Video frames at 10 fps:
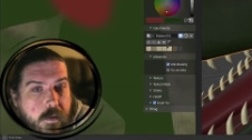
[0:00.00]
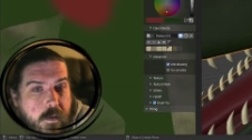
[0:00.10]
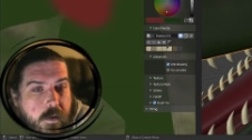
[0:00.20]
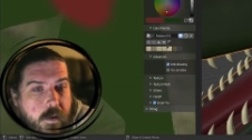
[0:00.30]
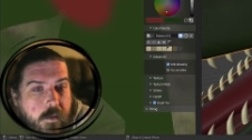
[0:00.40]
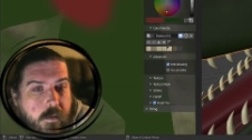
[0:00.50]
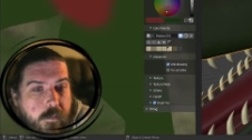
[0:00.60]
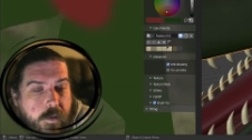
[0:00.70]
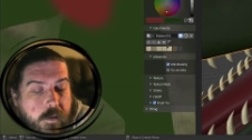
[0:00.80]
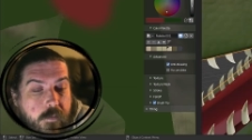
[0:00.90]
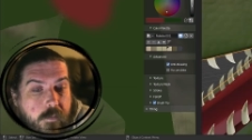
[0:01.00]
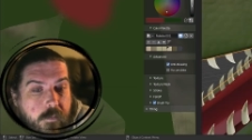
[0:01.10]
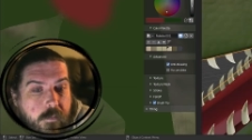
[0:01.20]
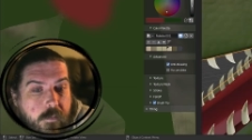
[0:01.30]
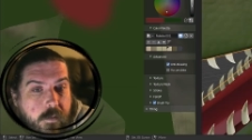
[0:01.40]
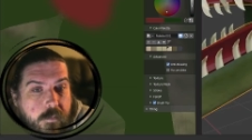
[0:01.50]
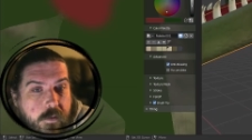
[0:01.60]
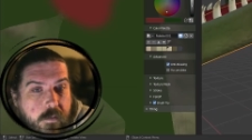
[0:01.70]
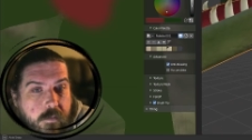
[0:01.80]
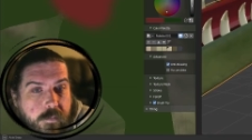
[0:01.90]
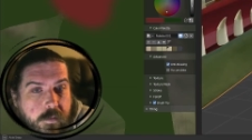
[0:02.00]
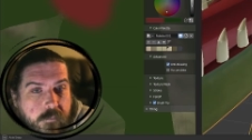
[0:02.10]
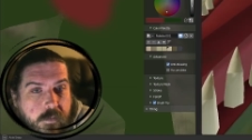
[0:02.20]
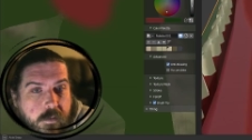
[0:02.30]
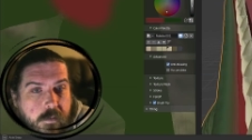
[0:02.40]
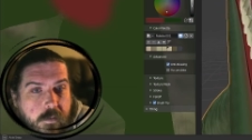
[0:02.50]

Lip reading: And go back to material preview.